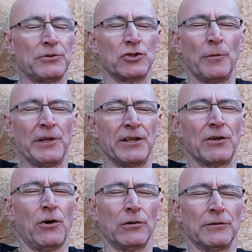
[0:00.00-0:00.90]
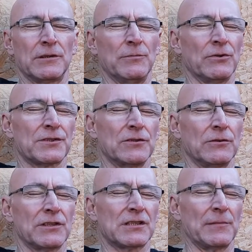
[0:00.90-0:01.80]
Germany and Holland most
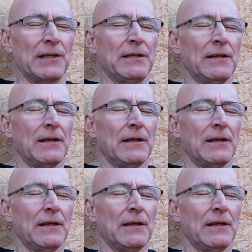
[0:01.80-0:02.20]
noticeably,